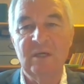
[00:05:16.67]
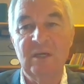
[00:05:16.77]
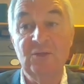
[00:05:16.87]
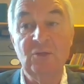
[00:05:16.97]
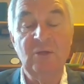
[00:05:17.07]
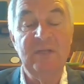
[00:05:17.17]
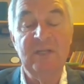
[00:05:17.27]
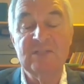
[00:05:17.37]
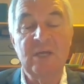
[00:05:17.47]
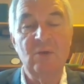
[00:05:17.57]
not only
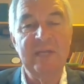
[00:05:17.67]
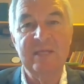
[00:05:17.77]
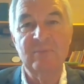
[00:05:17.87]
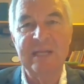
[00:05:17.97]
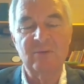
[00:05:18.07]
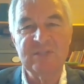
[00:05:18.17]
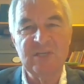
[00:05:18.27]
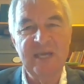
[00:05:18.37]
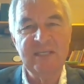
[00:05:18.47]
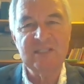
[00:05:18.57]
in his own land, but
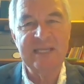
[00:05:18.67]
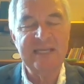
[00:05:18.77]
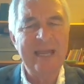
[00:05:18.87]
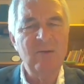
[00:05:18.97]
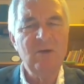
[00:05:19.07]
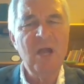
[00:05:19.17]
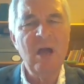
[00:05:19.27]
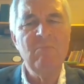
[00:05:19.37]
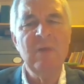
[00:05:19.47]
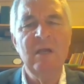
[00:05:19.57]
outside his land, how
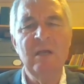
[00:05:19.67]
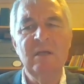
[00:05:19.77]
come